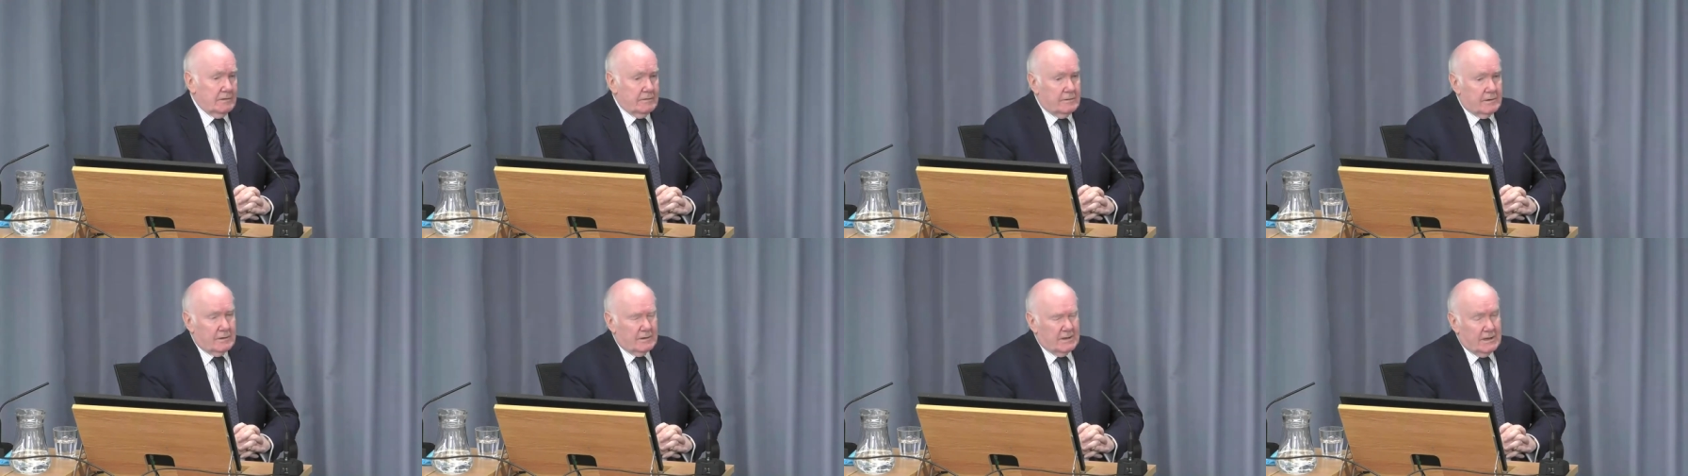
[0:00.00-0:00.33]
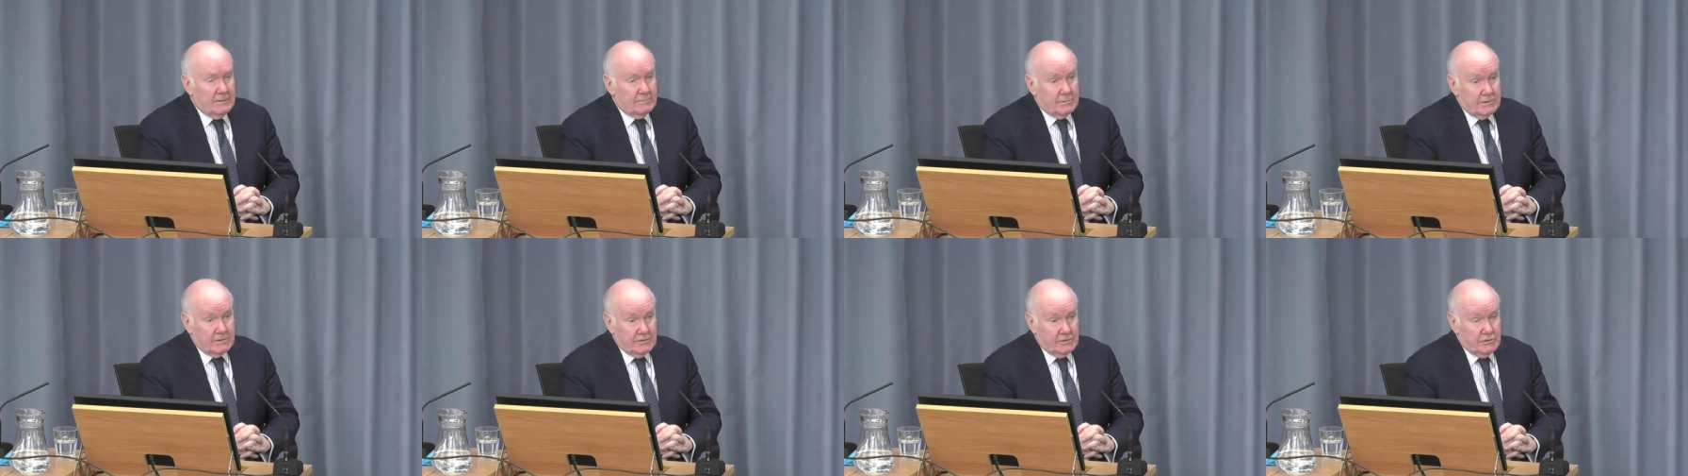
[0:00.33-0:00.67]
the,
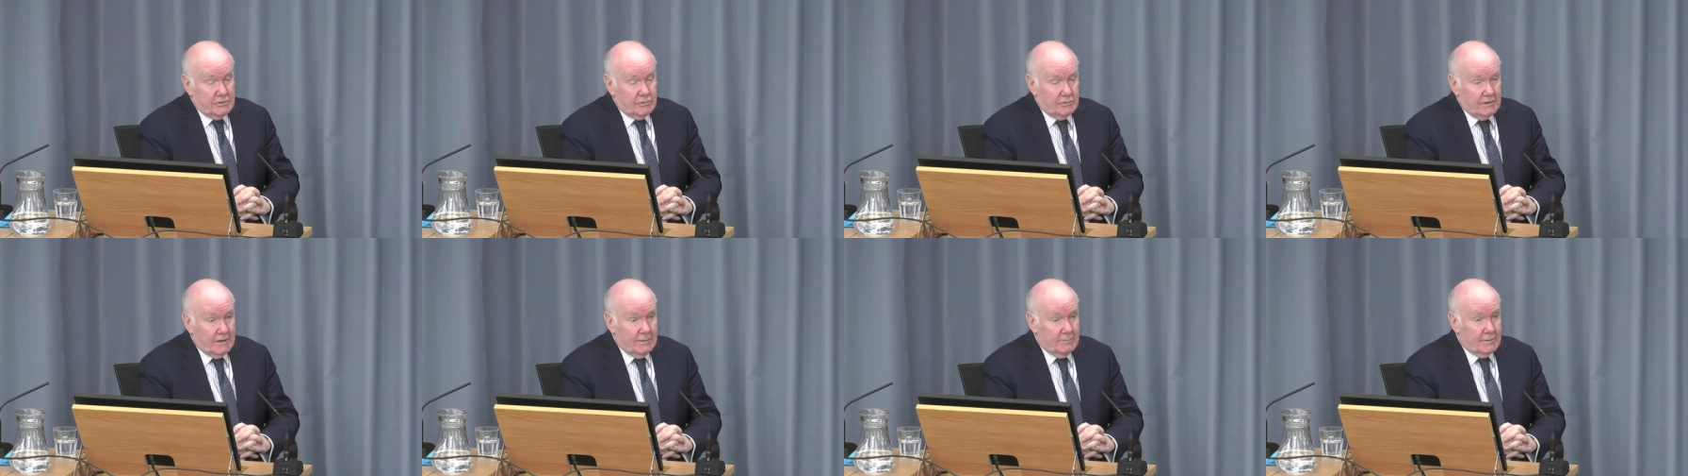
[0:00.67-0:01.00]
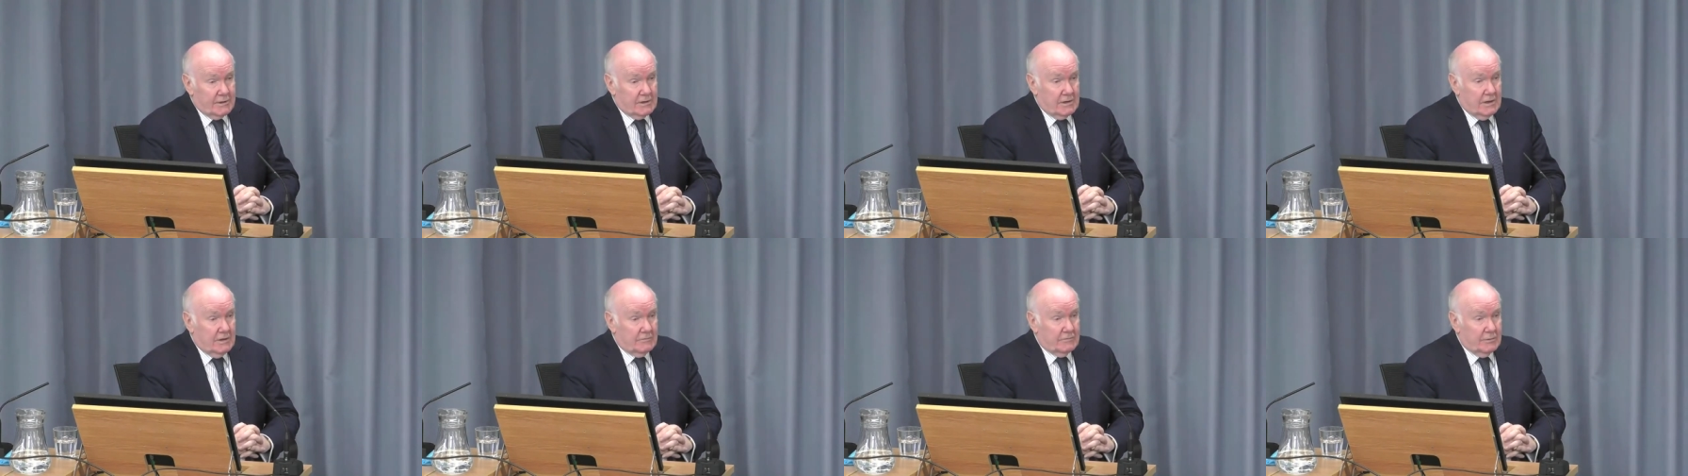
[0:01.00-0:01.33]
Labour, the new
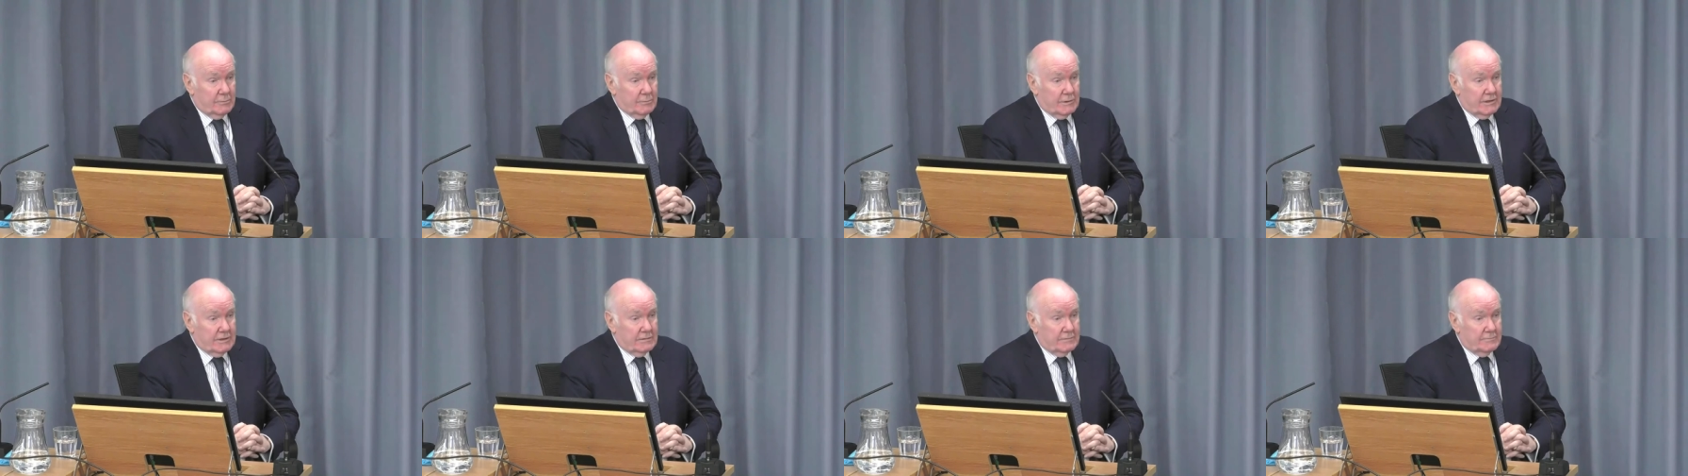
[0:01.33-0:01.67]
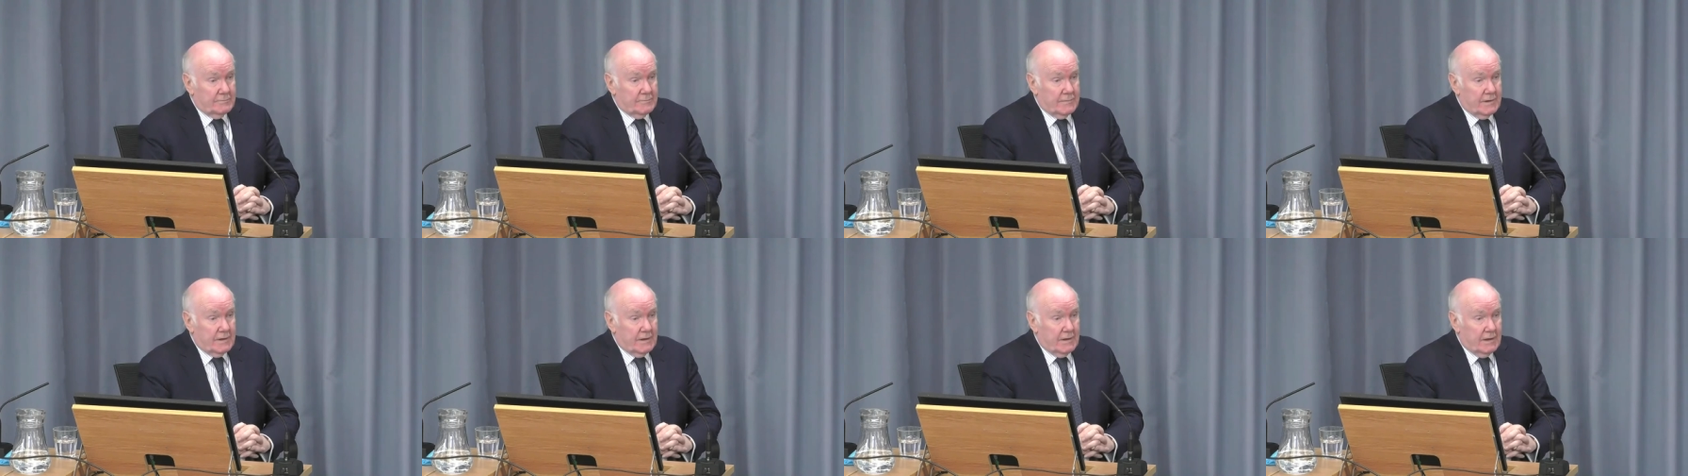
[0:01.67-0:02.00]
Labour government
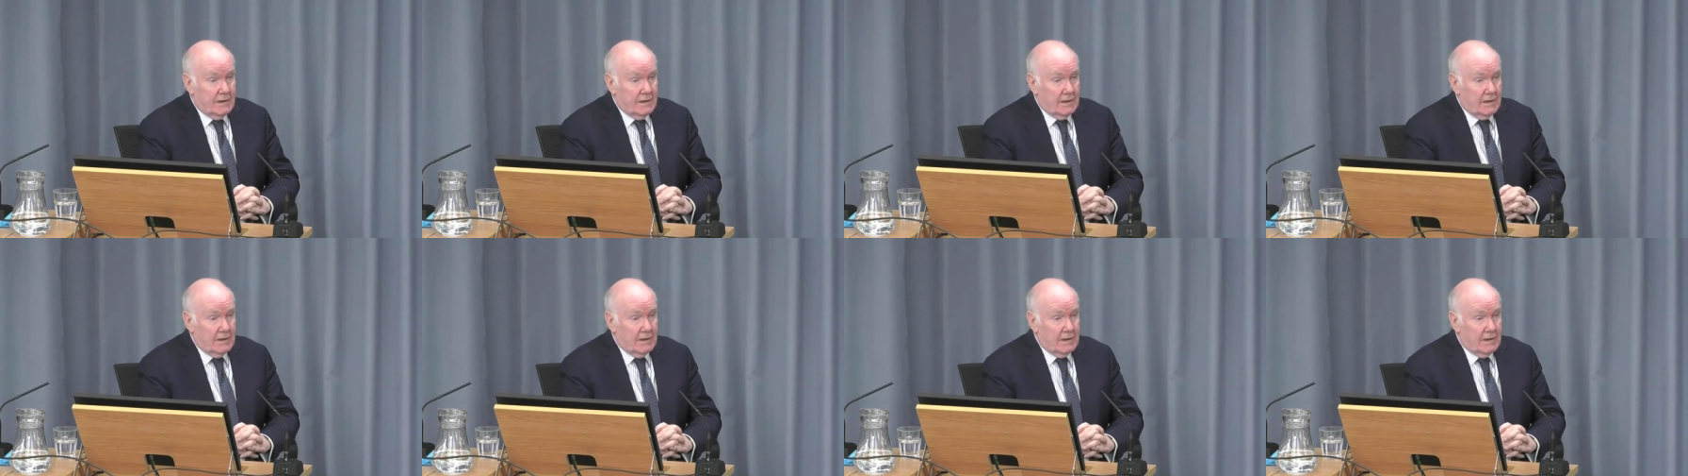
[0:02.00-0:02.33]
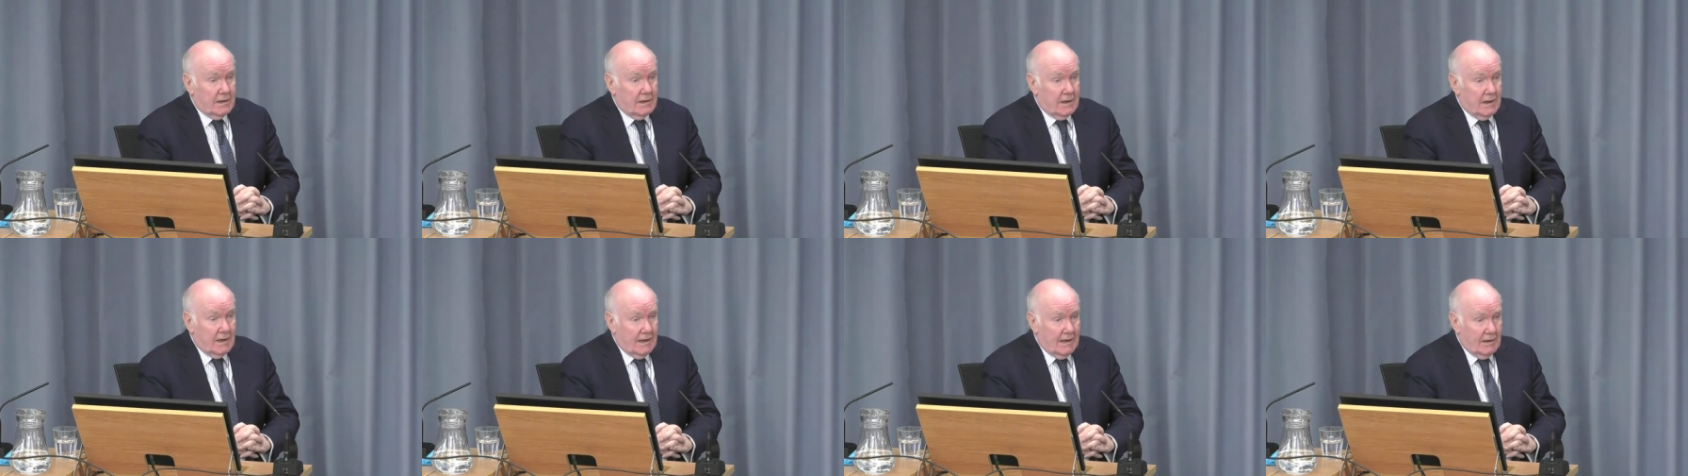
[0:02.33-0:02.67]
uh,